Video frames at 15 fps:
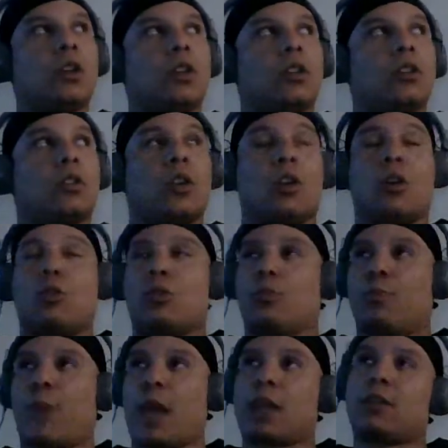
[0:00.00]
So
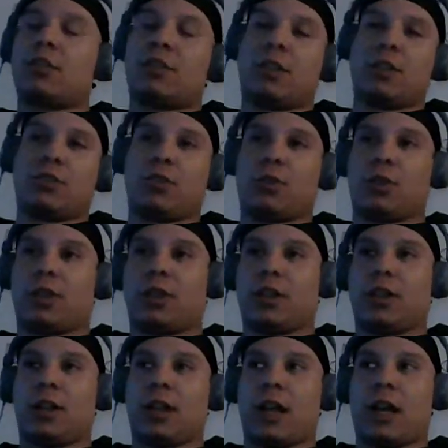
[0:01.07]
back to
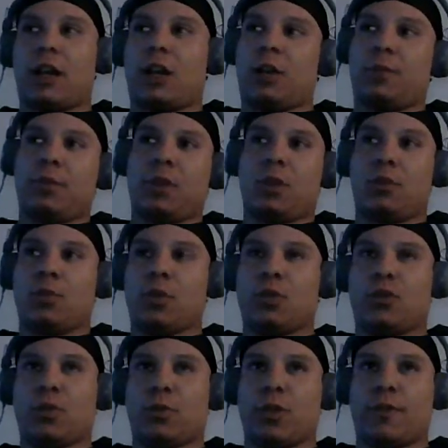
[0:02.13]
DistroKid. Yeah, I upload
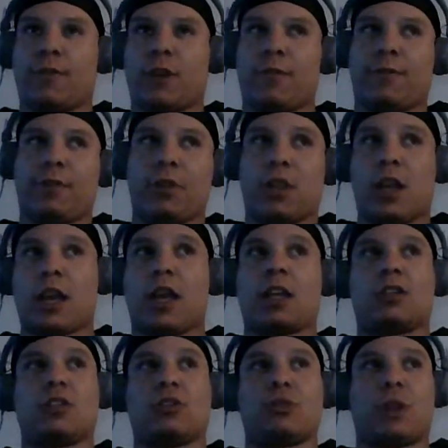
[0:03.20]
music whenever I feel like. I
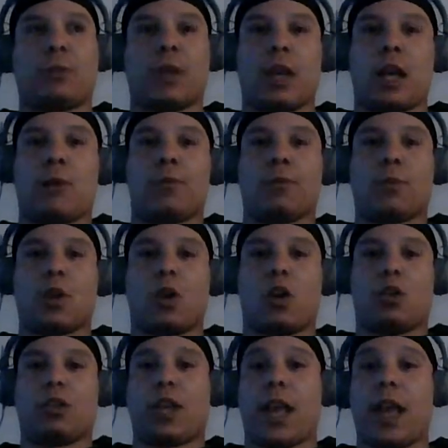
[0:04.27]
just dropped an album
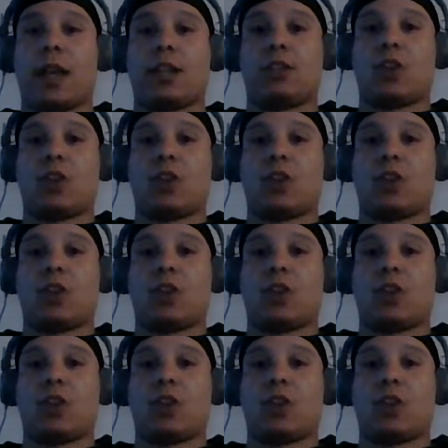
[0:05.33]
called Daddy's